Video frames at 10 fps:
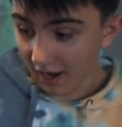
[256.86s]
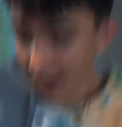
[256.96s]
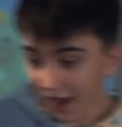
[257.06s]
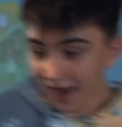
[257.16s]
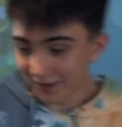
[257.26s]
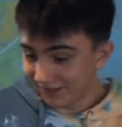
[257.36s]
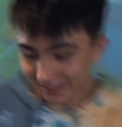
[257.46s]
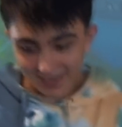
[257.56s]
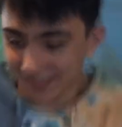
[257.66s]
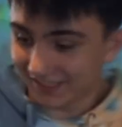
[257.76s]
of us?
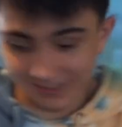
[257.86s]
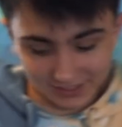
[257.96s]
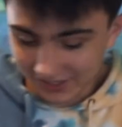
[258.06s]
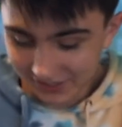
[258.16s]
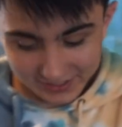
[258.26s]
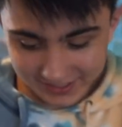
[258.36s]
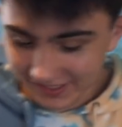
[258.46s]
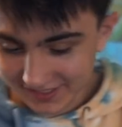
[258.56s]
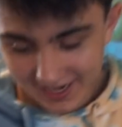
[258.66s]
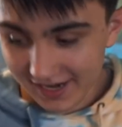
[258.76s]
I literally didn't say